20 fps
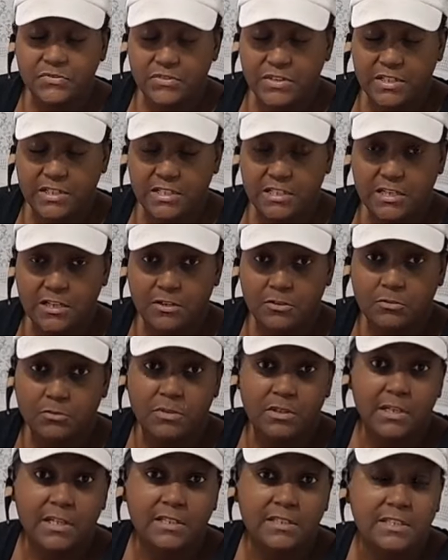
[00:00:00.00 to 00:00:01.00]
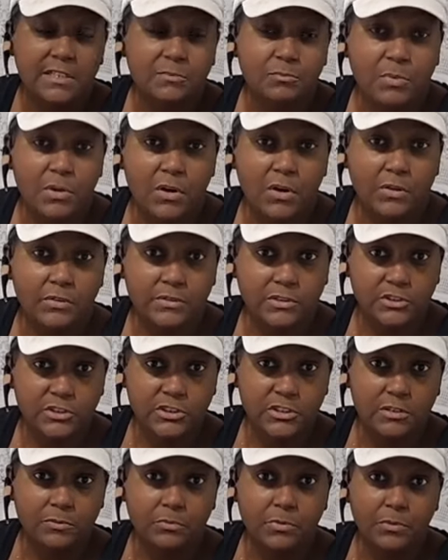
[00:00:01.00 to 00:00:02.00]
video is in
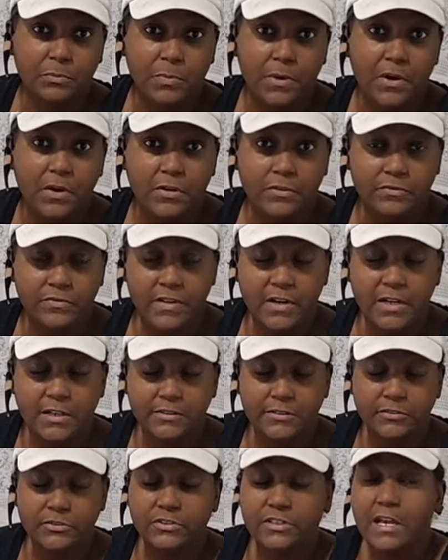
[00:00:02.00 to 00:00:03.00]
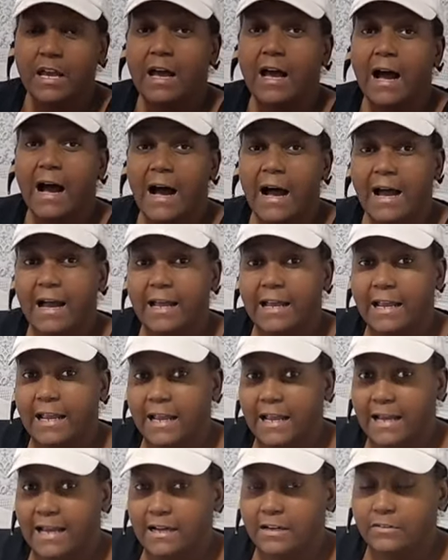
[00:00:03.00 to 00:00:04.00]
partnership with Partphoner. I
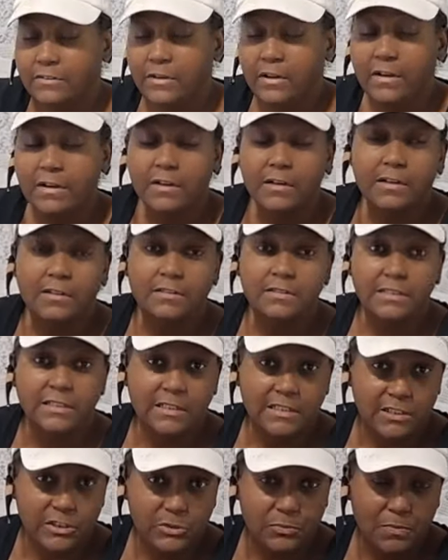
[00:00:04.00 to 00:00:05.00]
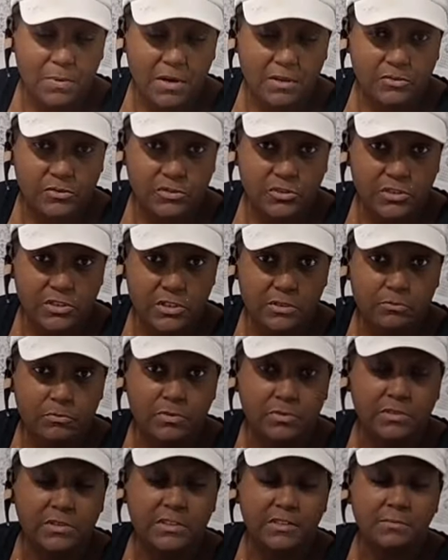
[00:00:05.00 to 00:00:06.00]
have did a sponsorship
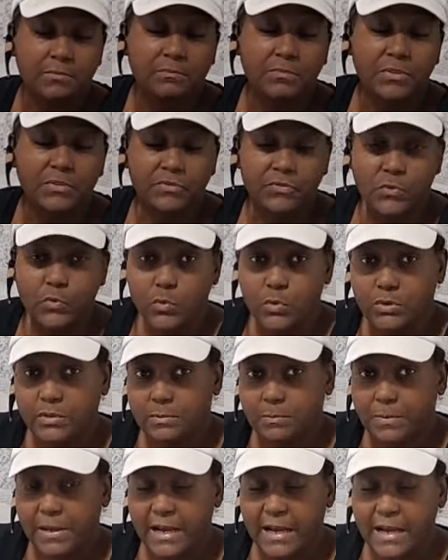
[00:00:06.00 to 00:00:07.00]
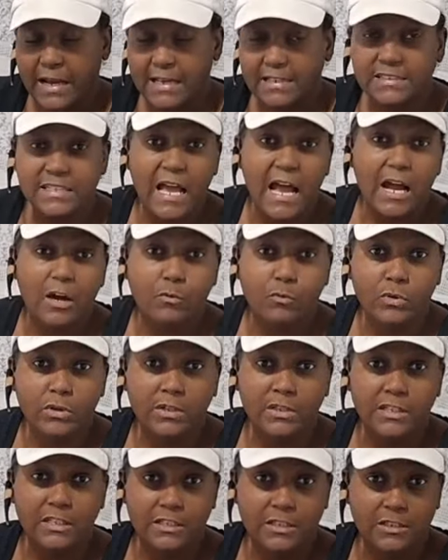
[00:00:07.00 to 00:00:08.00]
with them before in the past. I will
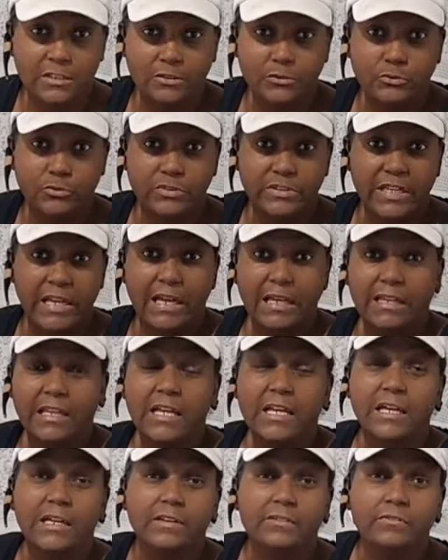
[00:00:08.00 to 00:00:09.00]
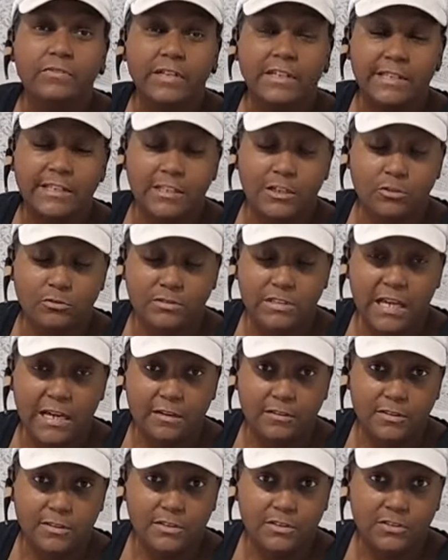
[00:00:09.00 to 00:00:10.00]
include that video
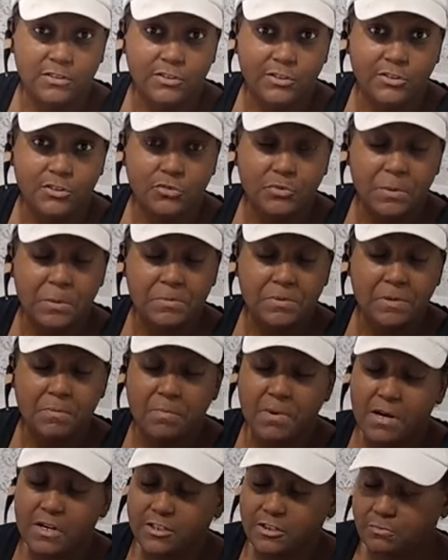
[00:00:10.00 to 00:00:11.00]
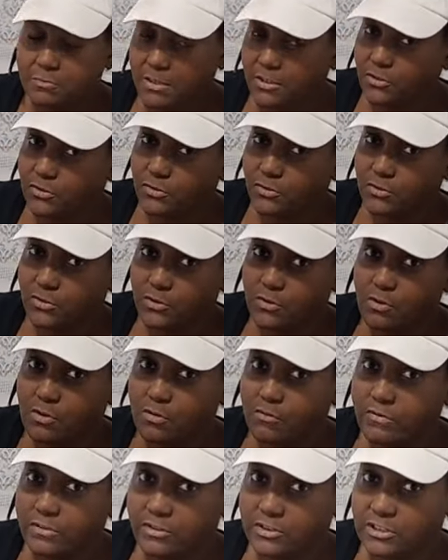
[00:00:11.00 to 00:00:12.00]
down in the description box. Make sure you go
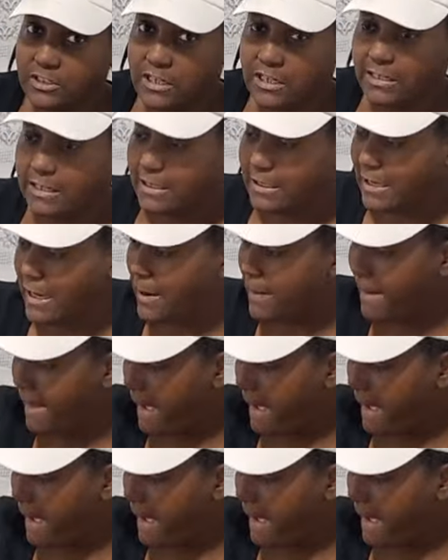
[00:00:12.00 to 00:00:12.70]
and check it out.